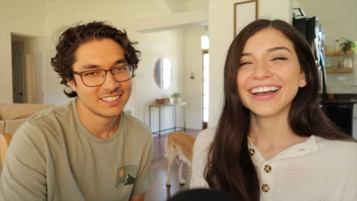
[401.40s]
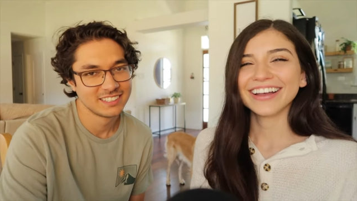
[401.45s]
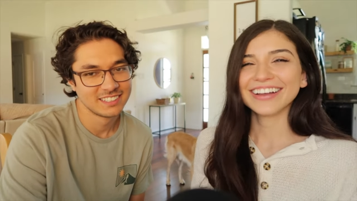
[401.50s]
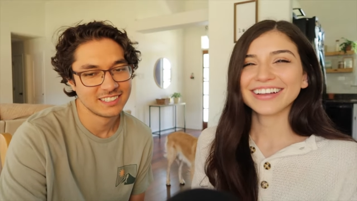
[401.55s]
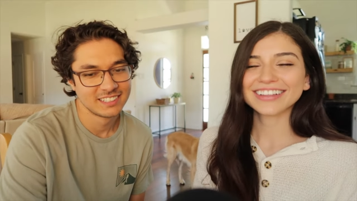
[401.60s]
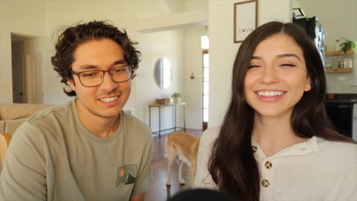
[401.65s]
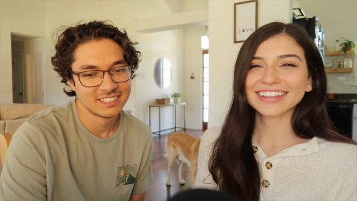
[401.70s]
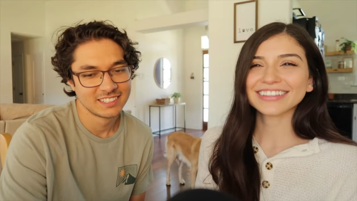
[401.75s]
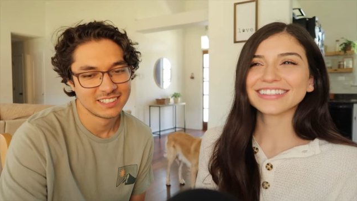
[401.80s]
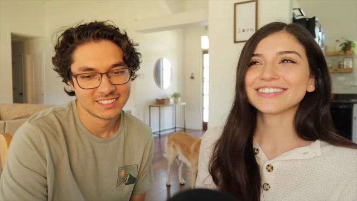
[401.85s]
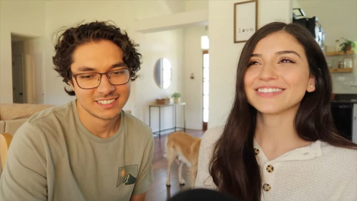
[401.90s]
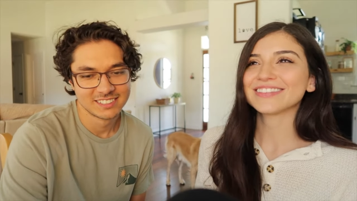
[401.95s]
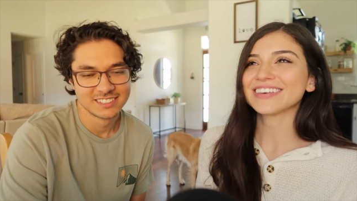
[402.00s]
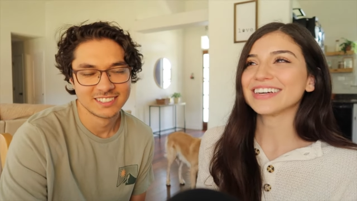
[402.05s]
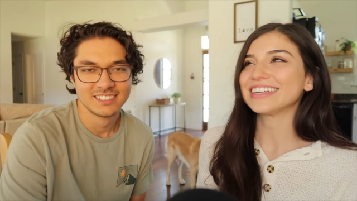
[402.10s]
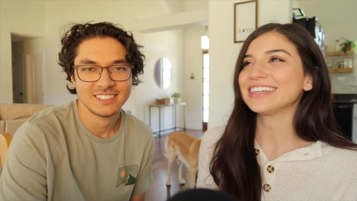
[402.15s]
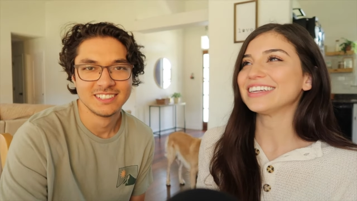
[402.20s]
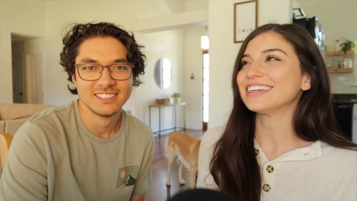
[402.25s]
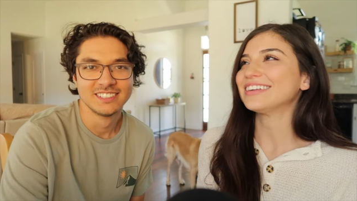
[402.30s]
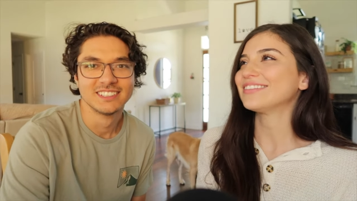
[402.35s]
Speaker 1: it gets
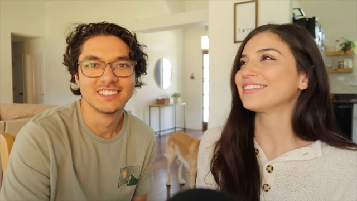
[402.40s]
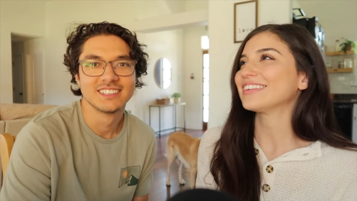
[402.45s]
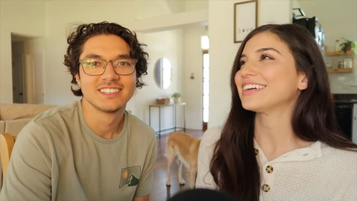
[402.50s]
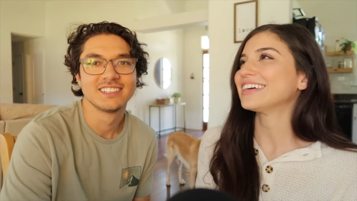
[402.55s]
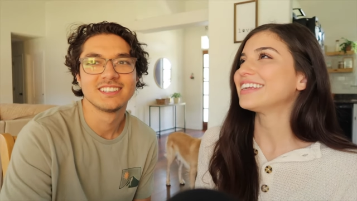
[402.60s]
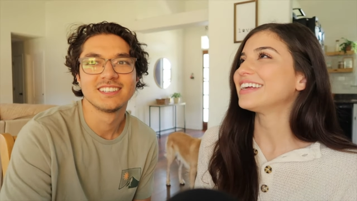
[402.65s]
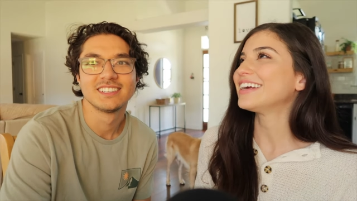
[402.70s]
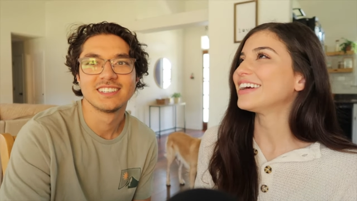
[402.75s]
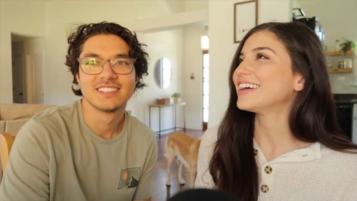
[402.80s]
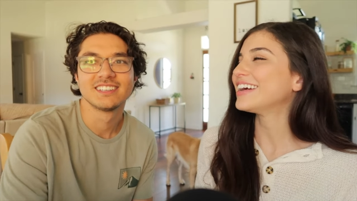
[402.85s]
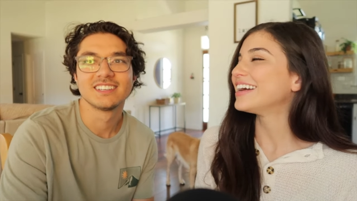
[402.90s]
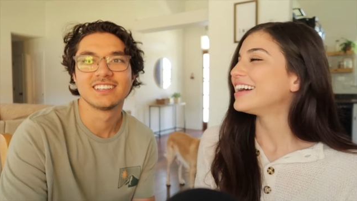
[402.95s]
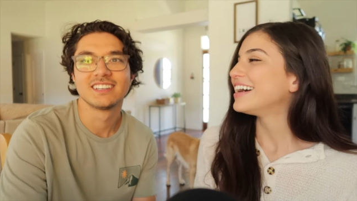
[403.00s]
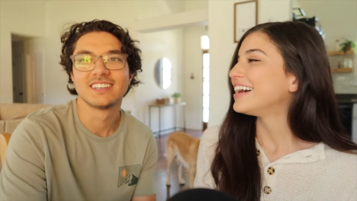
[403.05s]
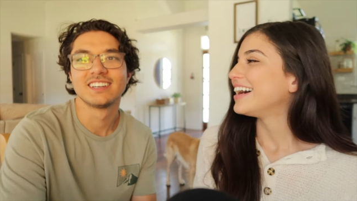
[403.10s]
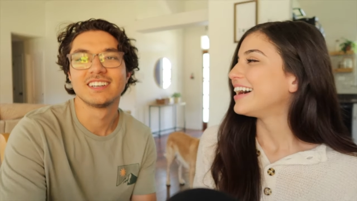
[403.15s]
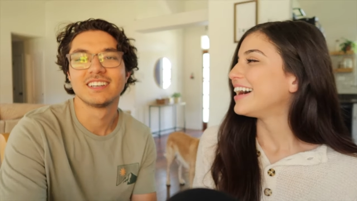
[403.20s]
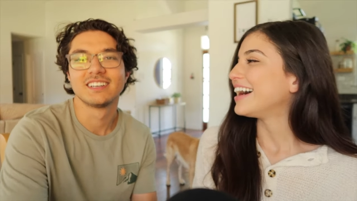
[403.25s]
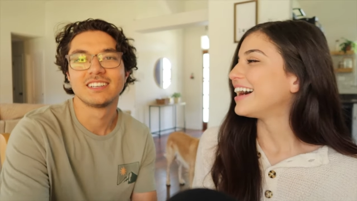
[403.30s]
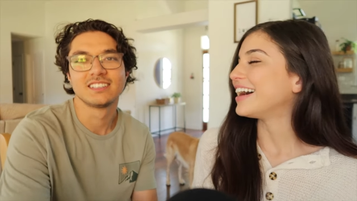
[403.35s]
funny and funnier.
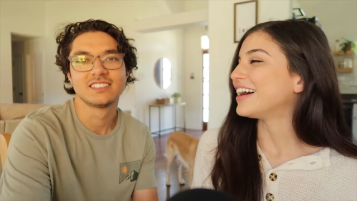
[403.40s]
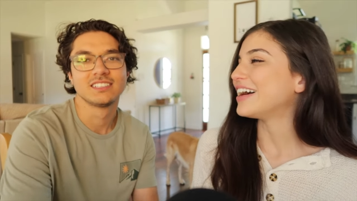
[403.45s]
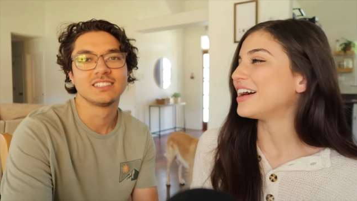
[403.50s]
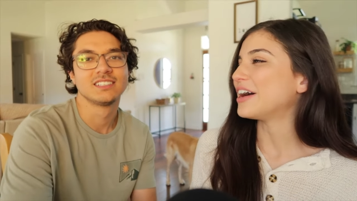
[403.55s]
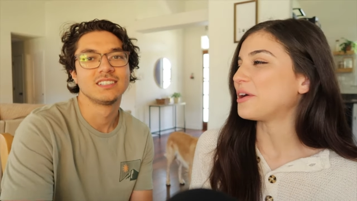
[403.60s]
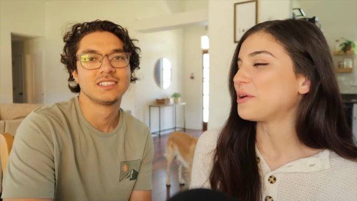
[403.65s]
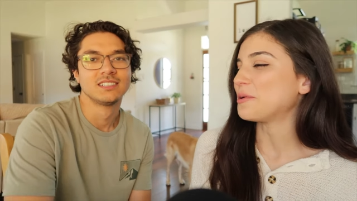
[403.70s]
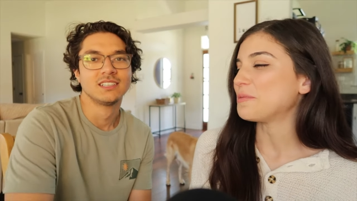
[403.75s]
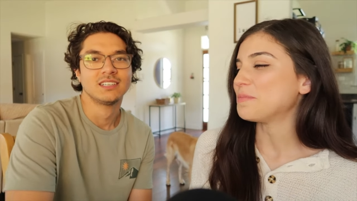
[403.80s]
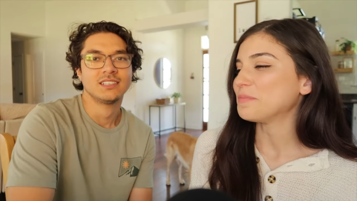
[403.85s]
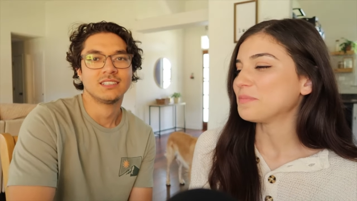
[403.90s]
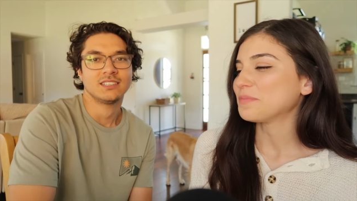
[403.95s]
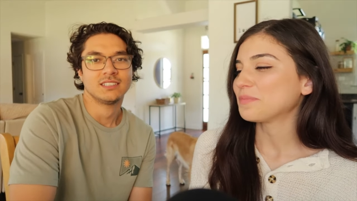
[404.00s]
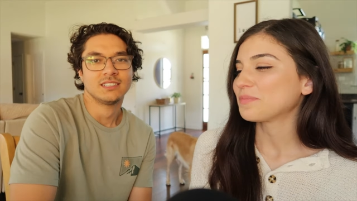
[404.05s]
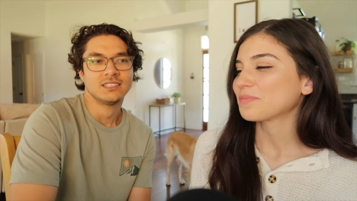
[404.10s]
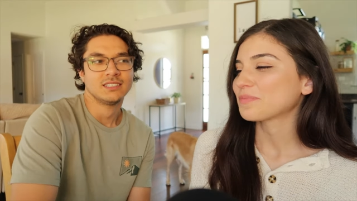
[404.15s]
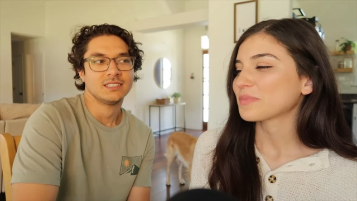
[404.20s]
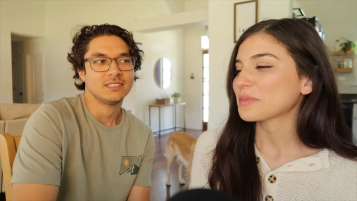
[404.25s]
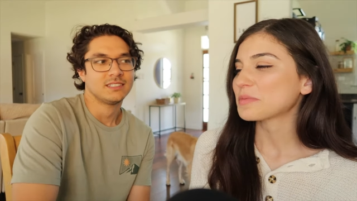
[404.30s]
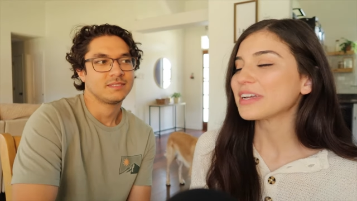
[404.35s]
Um
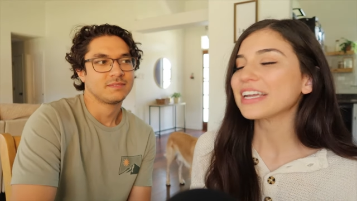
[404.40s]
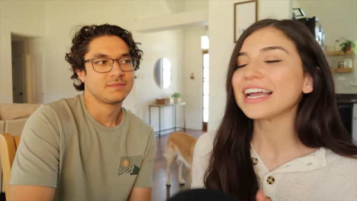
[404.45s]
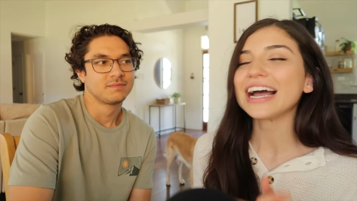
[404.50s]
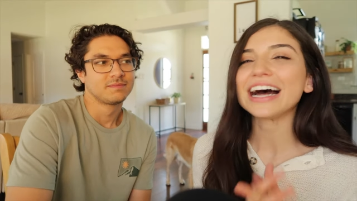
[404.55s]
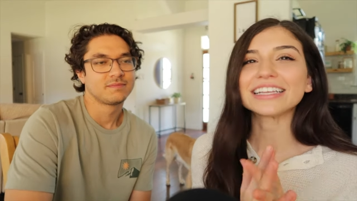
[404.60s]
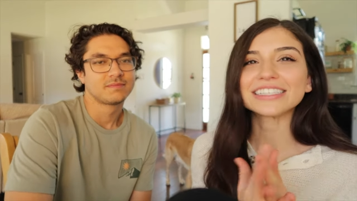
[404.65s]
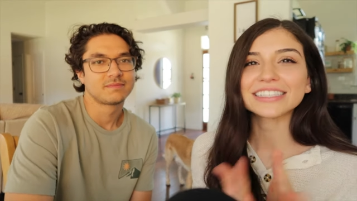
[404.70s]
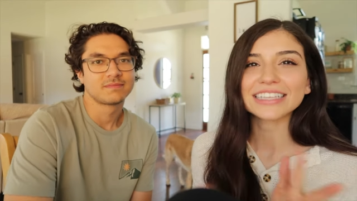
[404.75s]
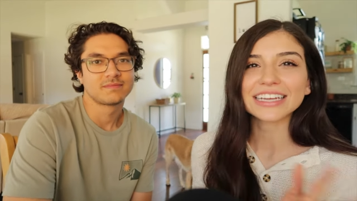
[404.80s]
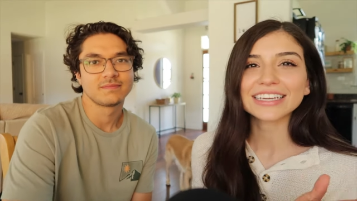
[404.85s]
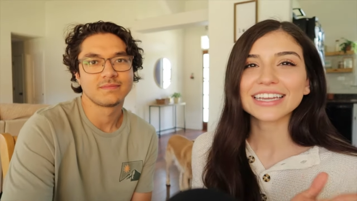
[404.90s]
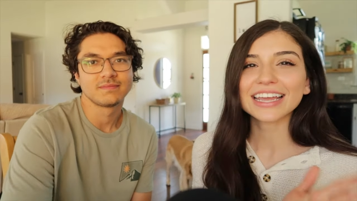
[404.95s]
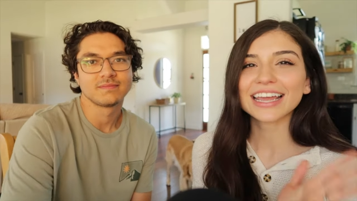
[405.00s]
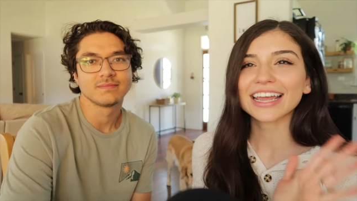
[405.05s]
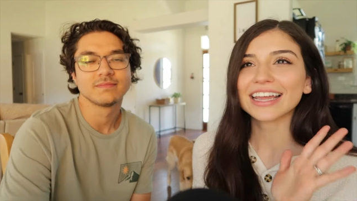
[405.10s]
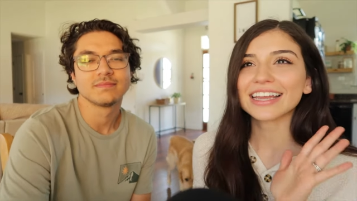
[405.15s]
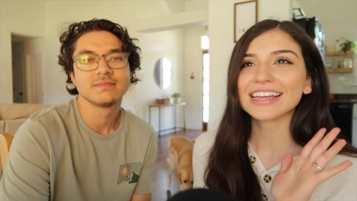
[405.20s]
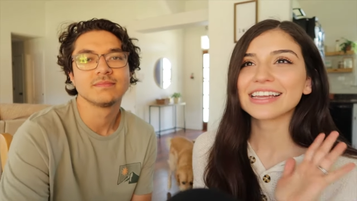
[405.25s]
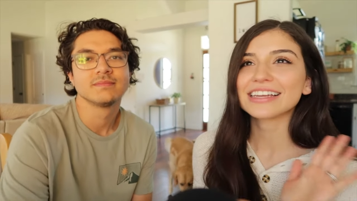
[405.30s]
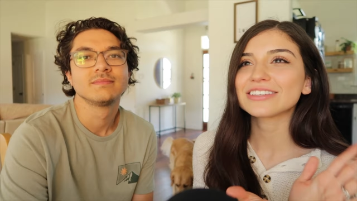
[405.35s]
but yeah,
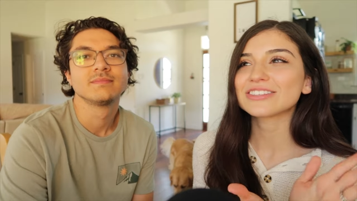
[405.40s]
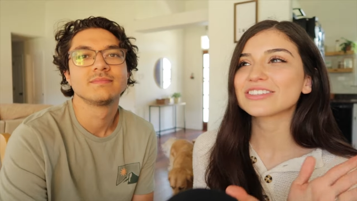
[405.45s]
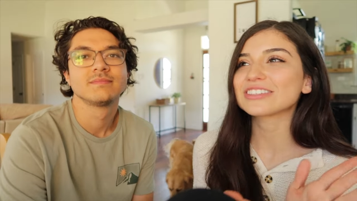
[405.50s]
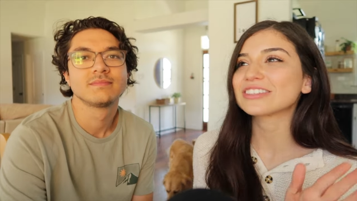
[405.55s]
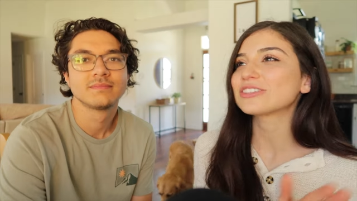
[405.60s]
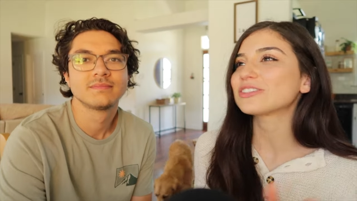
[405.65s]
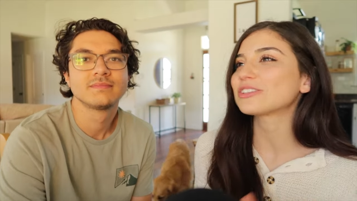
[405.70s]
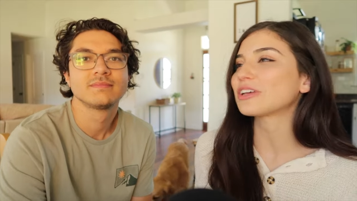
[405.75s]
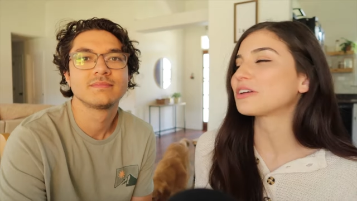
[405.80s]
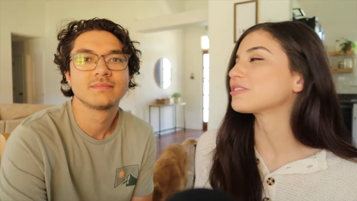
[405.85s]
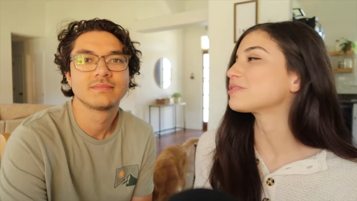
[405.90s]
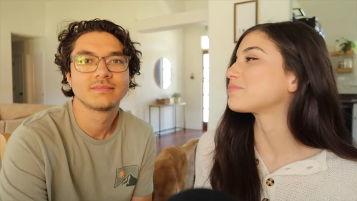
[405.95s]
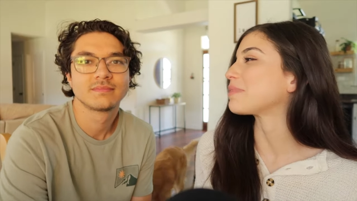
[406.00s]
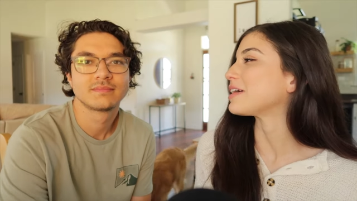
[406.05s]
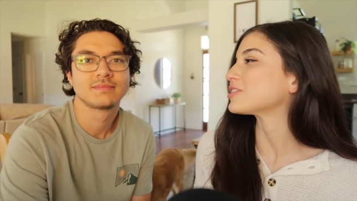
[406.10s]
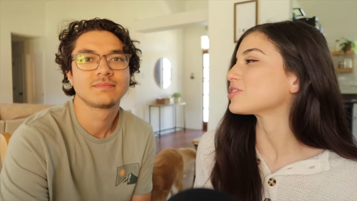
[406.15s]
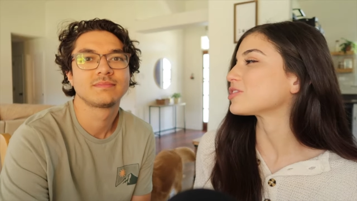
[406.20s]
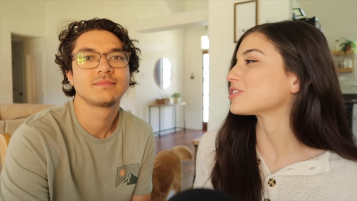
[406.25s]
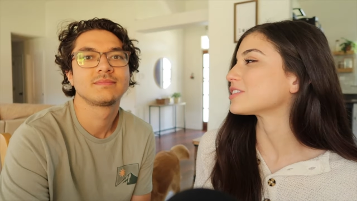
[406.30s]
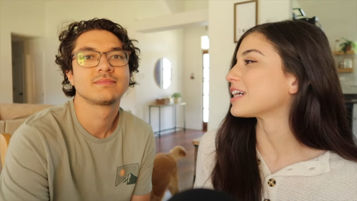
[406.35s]
Sunday is just so
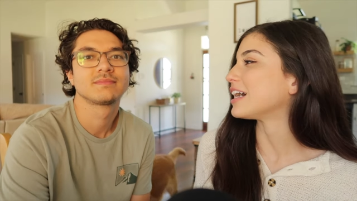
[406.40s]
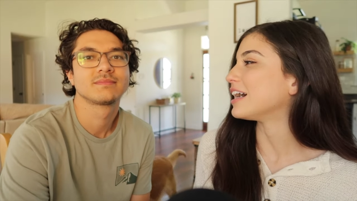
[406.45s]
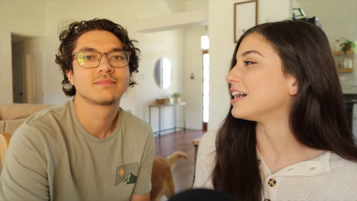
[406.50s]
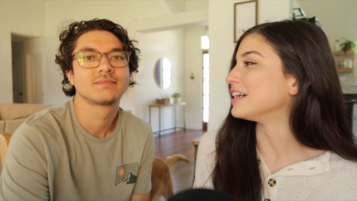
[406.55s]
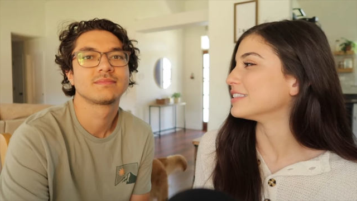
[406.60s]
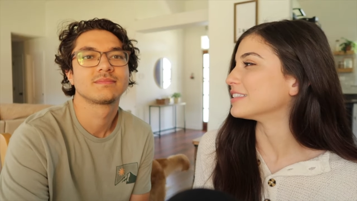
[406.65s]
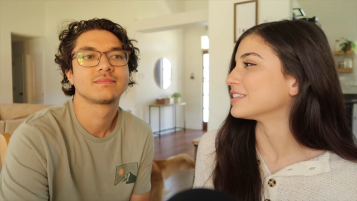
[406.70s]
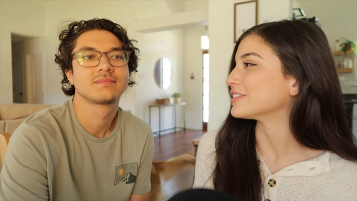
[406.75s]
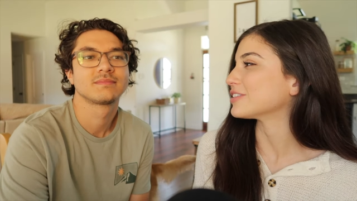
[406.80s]
special to us.